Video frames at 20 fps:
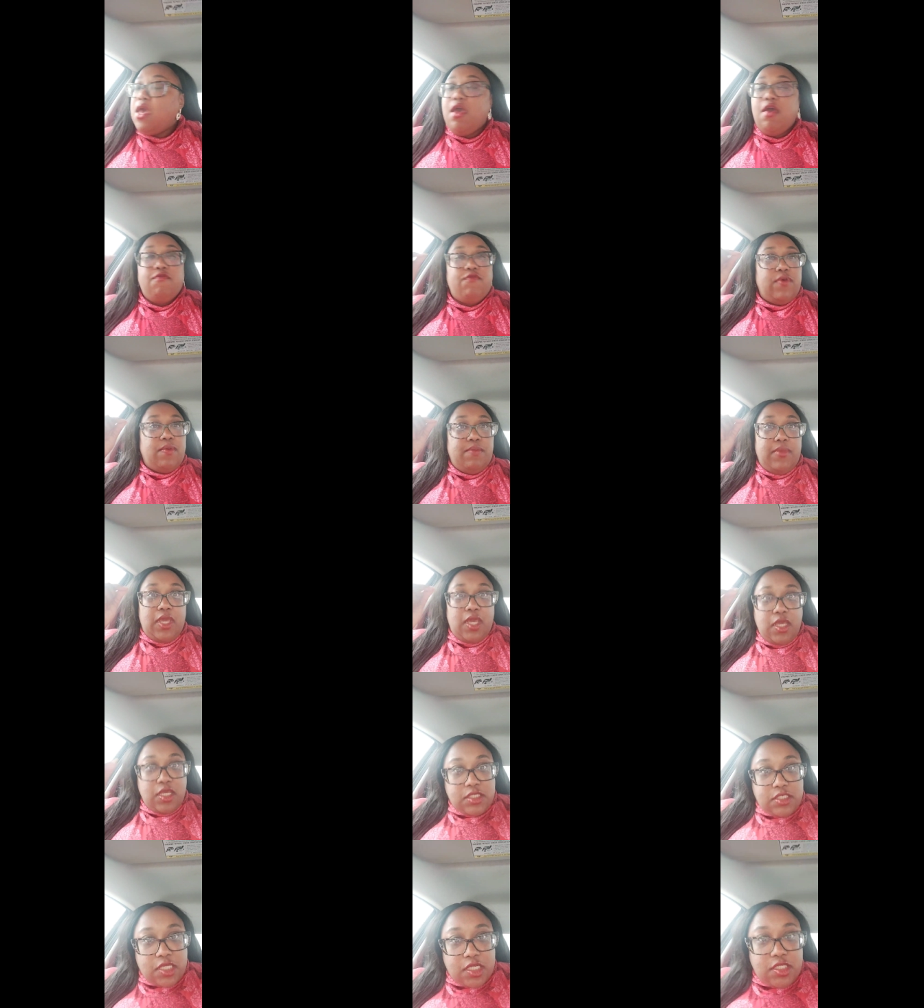
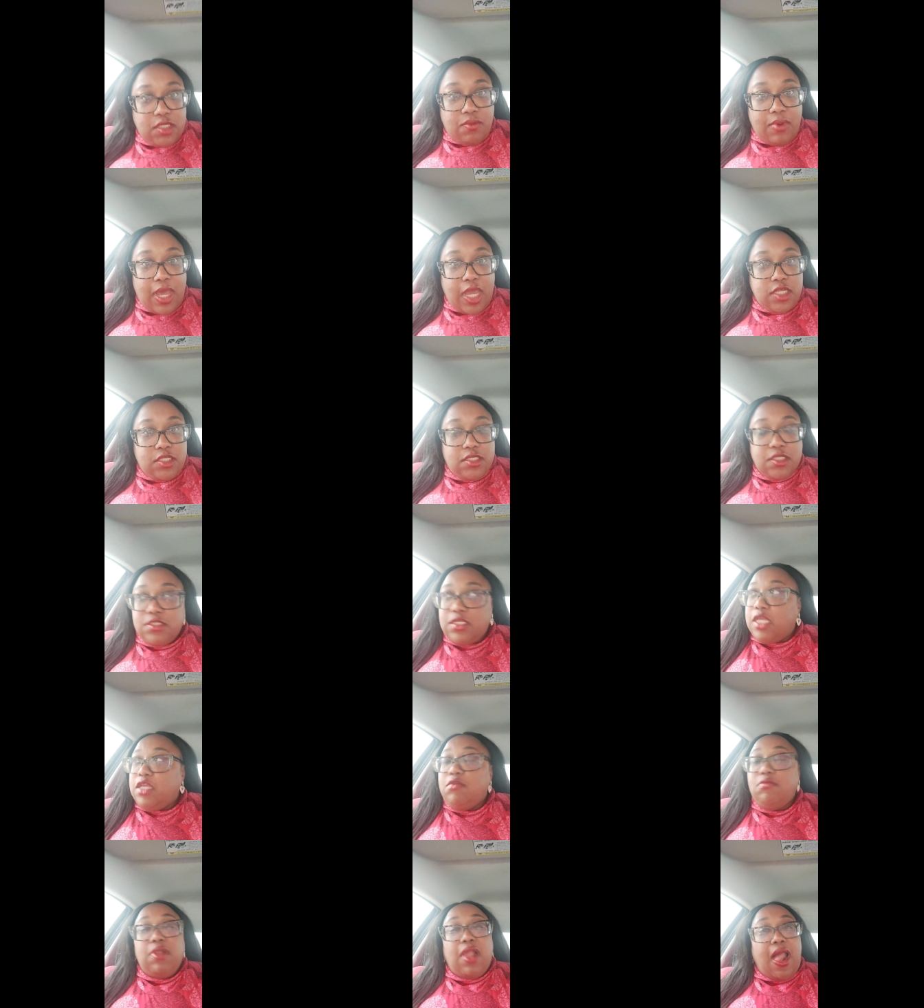familiar situations, and
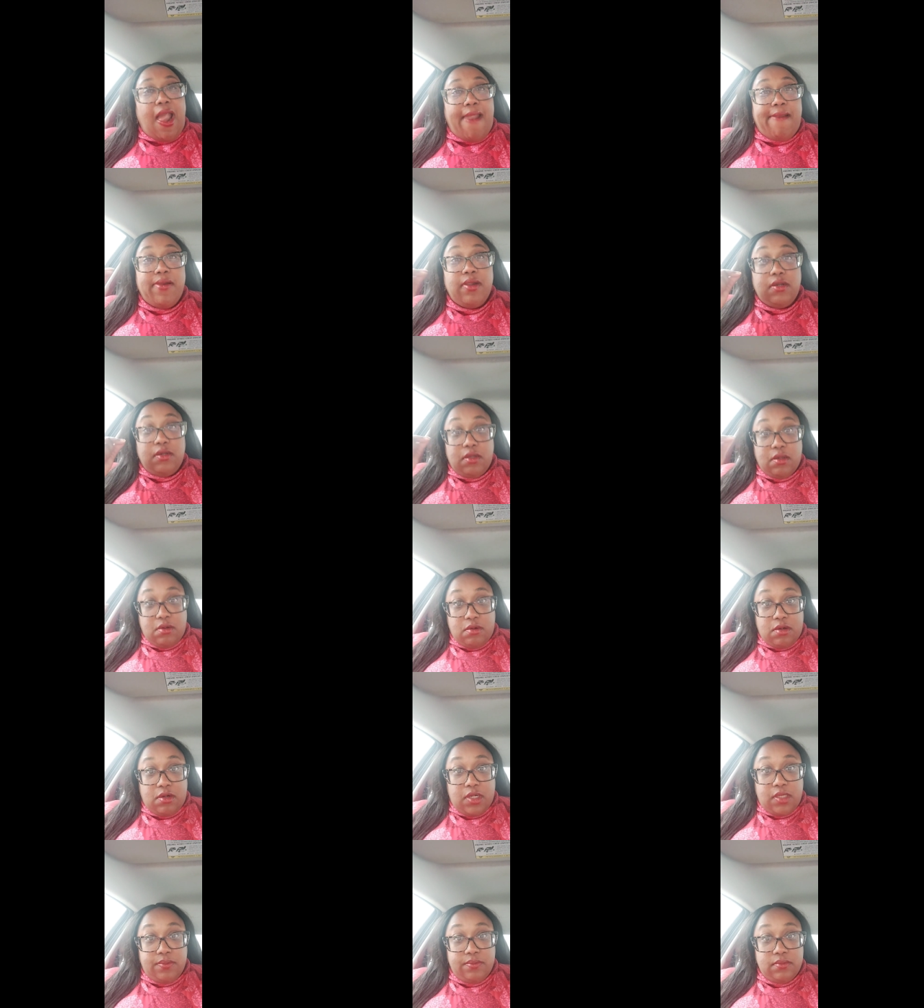you like,
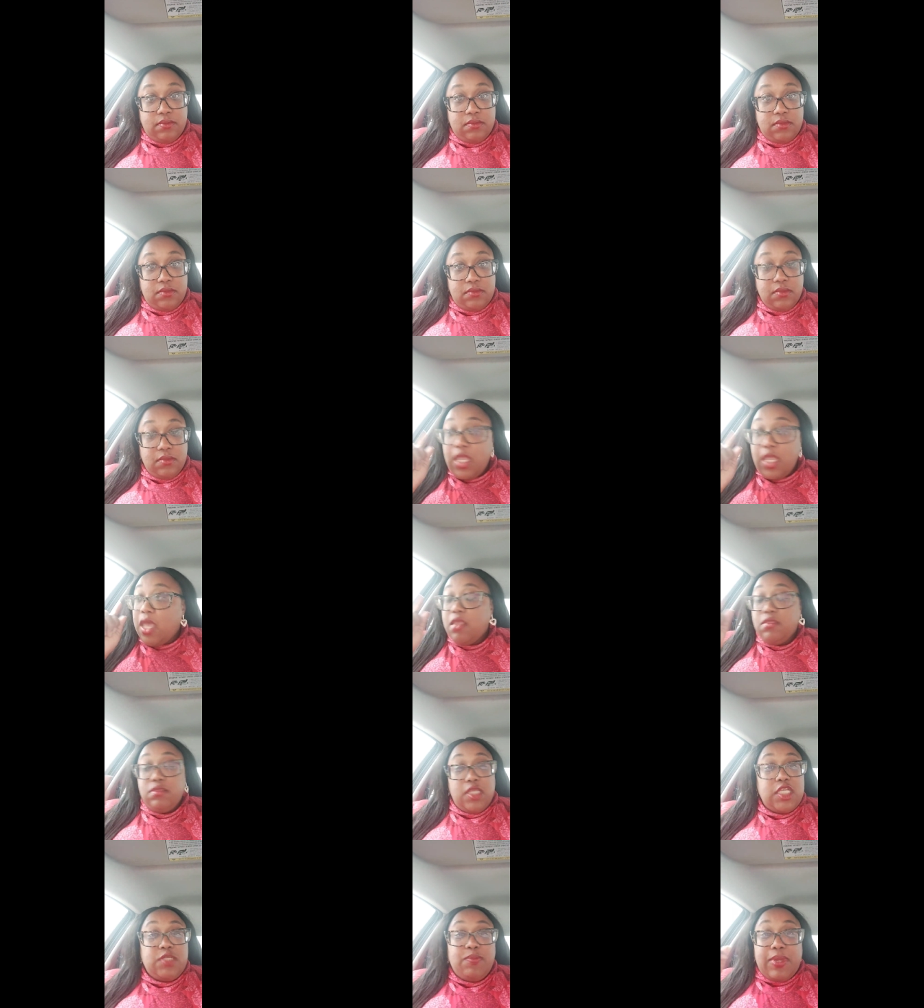Lord,
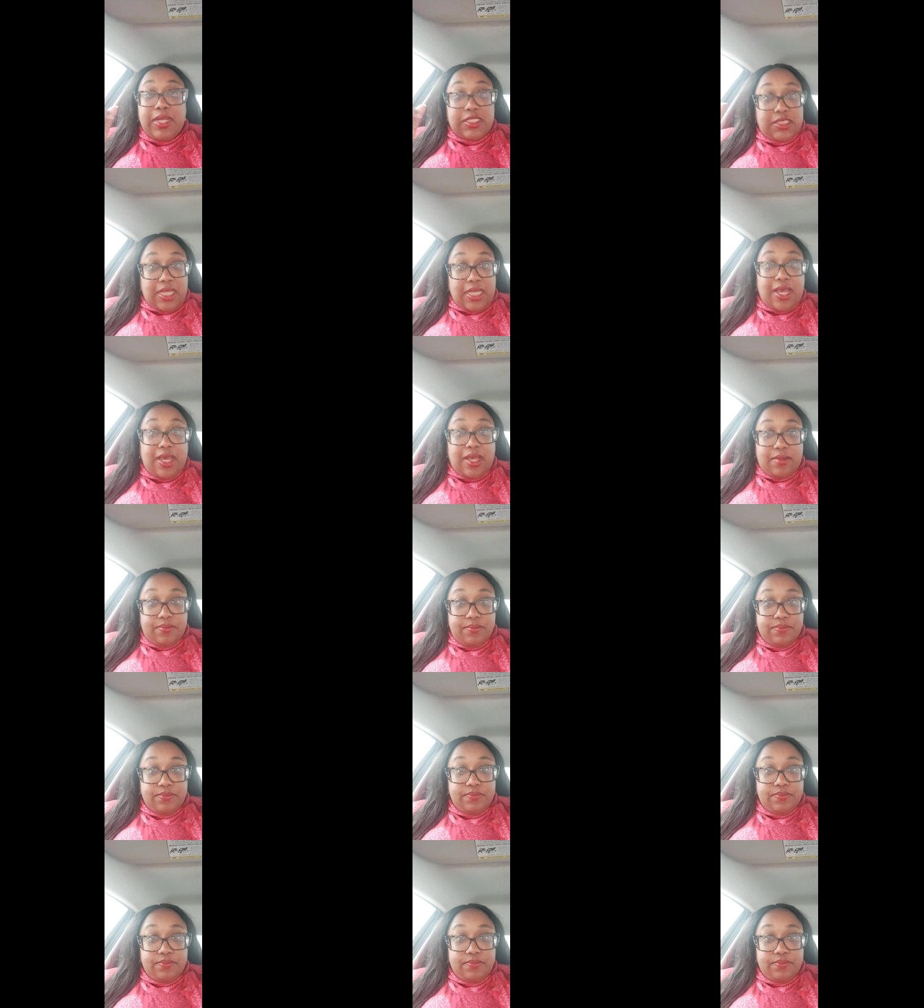this better stop.